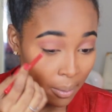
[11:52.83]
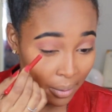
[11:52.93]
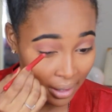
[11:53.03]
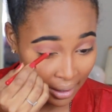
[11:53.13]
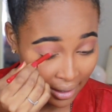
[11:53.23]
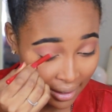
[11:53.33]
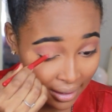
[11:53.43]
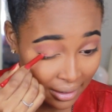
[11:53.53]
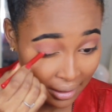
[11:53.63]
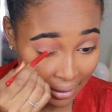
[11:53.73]
But
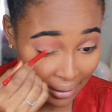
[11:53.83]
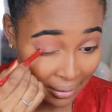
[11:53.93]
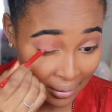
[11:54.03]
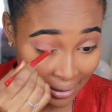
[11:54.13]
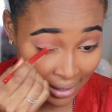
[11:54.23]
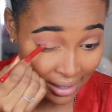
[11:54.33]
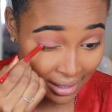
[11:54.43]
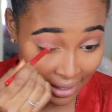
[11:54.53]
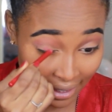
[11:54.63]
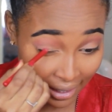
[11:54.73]
yeah,
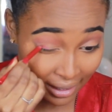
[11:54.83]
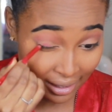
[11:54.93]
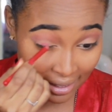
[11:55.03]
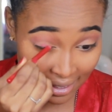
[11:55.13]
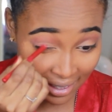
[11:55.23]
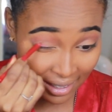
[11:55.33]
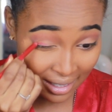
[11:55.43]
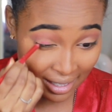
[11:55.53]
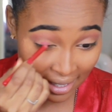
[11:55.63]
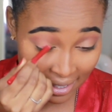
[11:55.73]
Christian dating, it's a
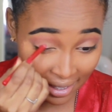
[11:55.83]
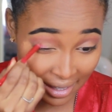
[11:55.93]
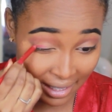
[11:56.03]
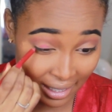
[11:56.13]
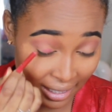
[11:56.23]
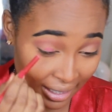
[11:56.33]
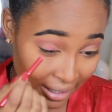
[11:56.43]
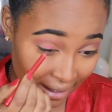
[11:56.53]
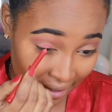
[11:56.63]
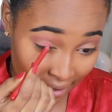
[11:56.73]

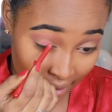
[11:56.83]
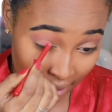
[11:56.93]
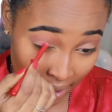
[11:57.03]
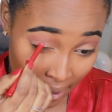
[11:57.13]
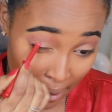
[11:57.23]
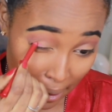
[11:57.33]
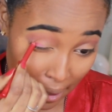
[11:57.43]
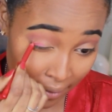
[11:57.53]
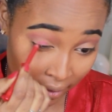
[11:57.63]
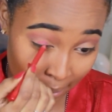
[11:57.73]
thing.
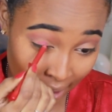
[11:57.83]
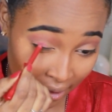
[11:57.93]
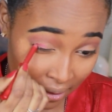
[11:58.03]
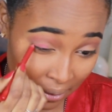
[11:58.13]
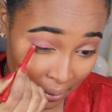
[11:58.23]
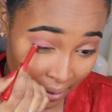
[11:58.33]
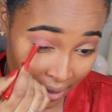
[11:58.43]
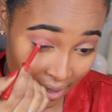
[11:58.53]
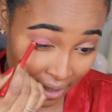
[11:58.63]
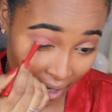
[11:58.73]
Everybody's
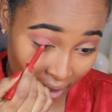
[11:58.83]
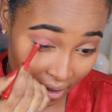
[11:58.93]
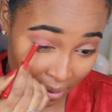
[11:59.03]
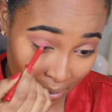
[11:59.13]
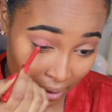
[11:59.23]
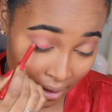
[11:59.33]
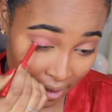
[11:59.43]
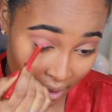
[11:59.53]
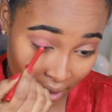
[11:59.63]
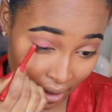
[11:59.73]
story is not going to be the
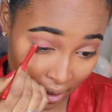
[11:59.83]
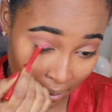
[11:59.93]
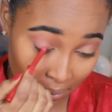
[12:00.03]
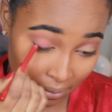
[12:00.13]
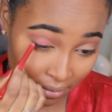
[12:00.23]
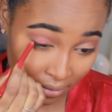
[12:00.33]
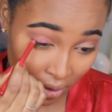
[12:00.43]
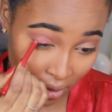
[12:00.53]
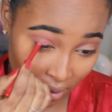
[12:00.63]
same, you